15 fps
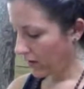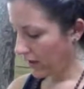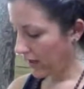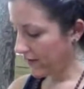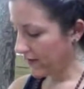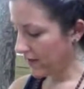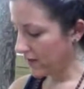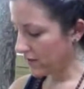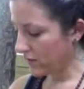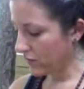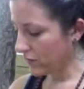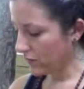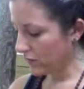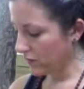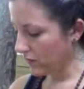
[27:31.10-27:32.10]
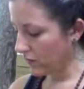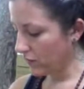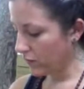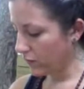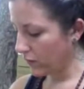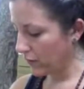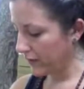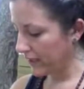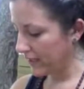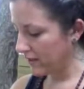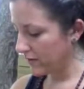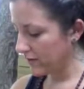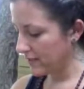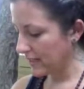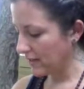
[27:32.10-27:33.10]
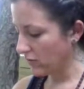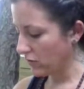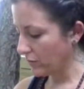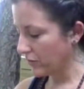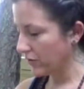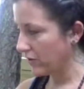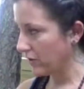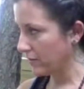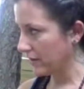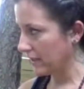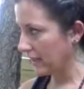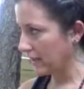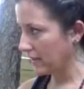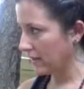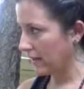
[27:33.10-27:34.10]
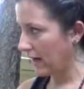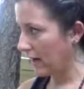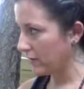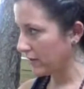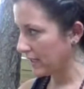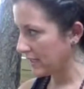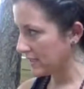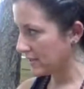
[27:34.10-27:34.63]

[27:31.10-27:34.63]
And then what would he do as that normal human? Like, how would he?